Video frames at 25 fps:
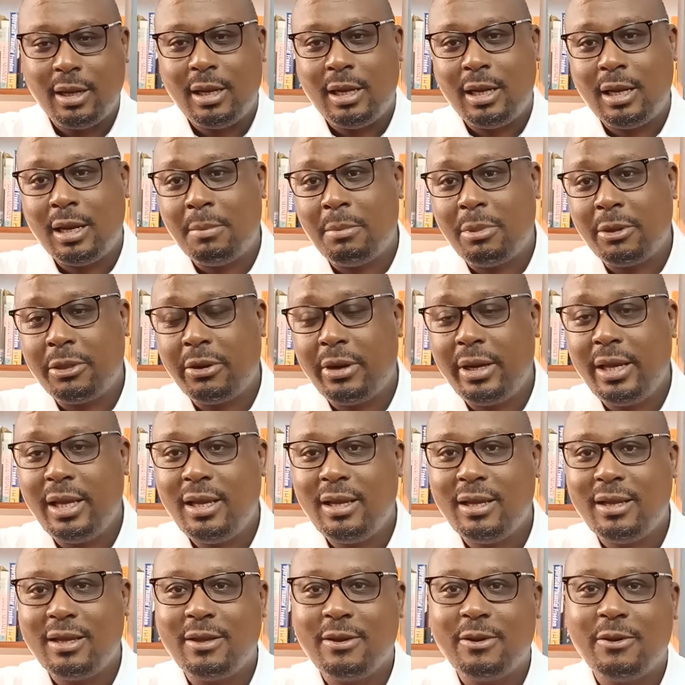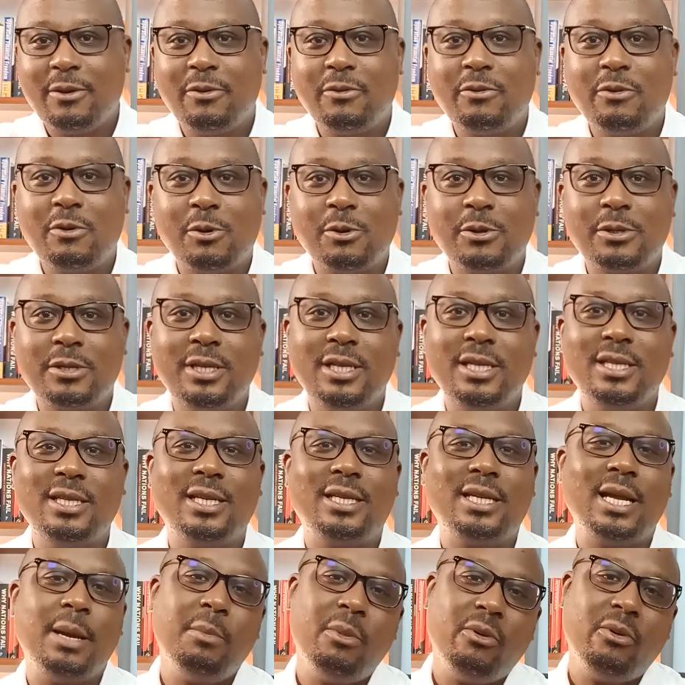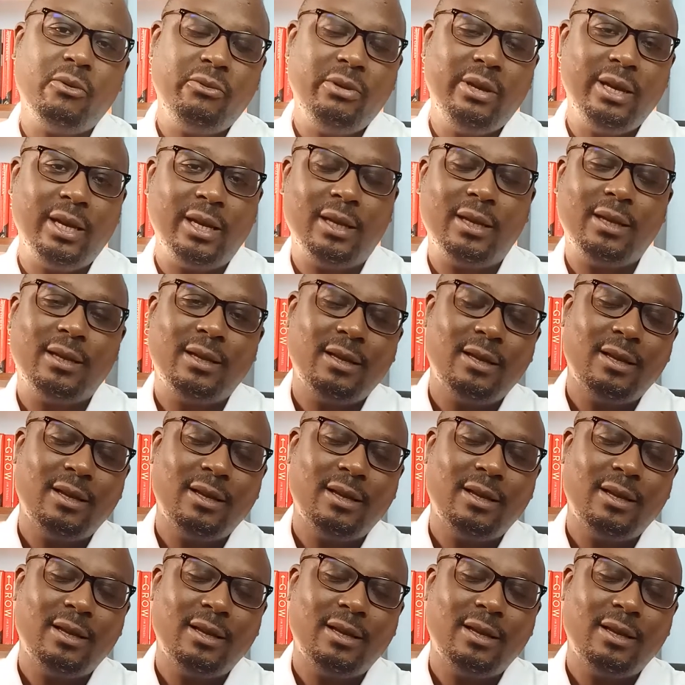Number 3, of course, is the time of day.